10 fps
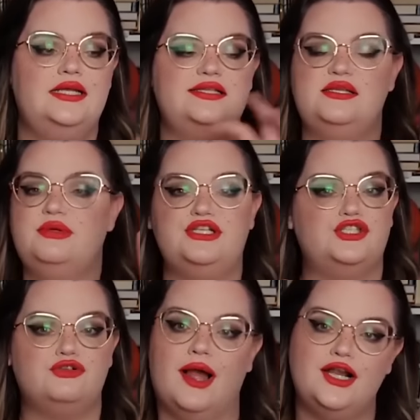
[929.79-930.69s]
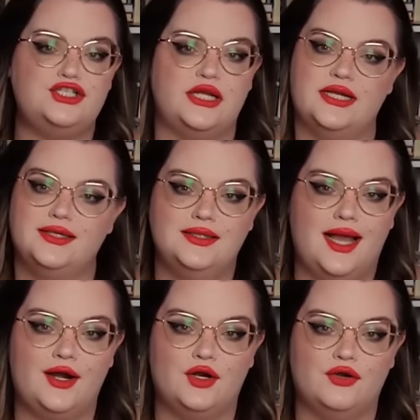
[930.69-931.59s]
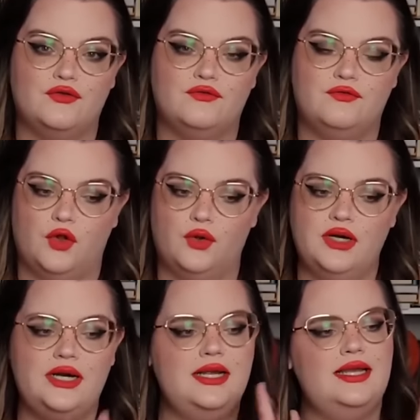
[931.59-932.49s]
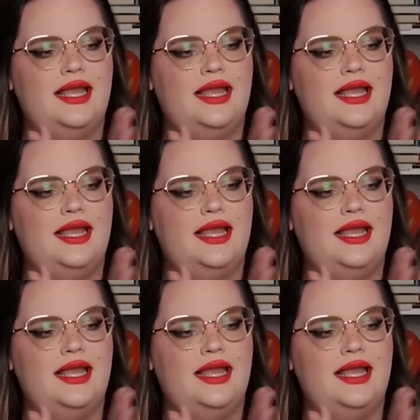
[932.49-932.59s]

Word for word: somebody scratching at her floor